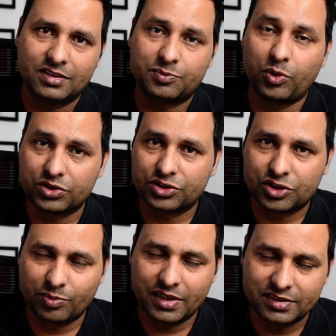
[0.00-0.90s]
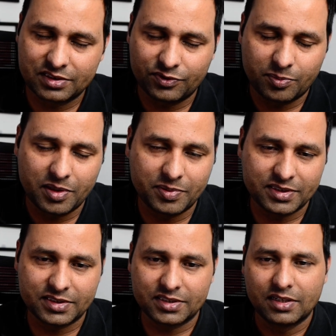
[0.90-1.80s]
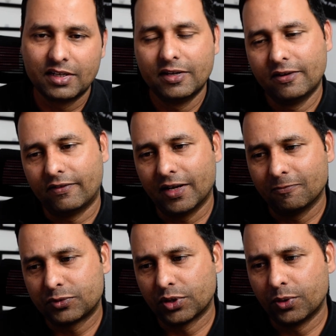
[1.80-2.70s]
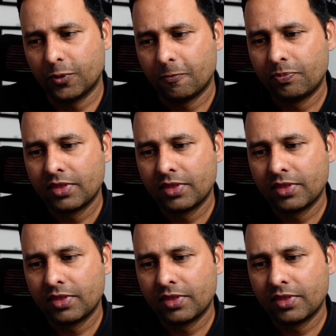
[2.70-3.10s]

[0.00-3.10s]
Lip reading: sponsorship license for my business, right? So